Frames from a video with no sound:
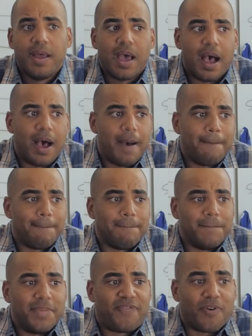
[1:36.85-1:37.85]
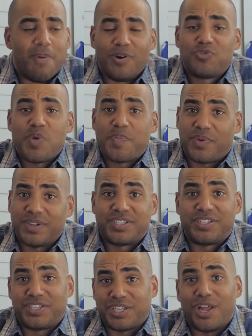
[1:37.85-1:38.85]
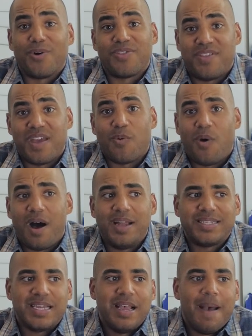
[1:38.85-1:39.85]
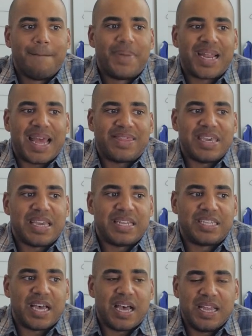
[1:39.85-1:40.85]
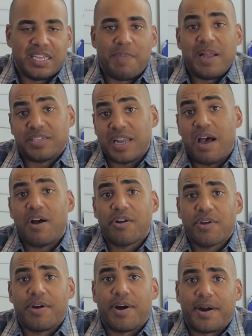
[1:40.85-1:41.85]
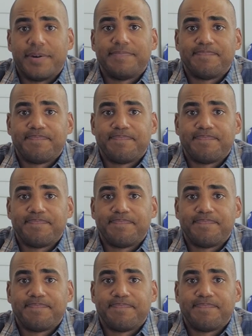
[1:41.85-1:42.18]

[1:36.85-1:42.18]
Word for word: Um, for most people, it's, it's, slower than they want, but I think it's, uh, it depends on how hungry you are.